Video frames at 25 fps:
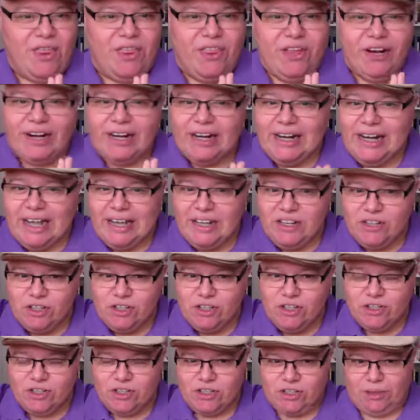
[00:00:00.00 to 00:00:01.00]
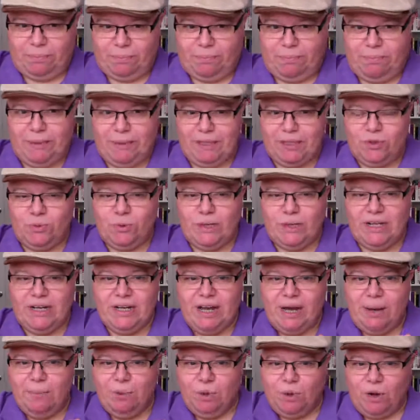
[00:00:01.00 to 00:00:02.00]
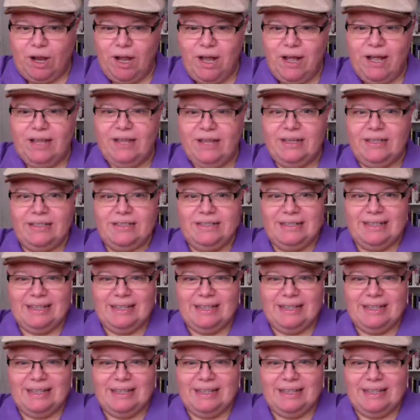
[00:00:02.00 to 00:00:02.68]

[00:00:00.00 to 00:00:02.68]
The relationship between Abu Raif,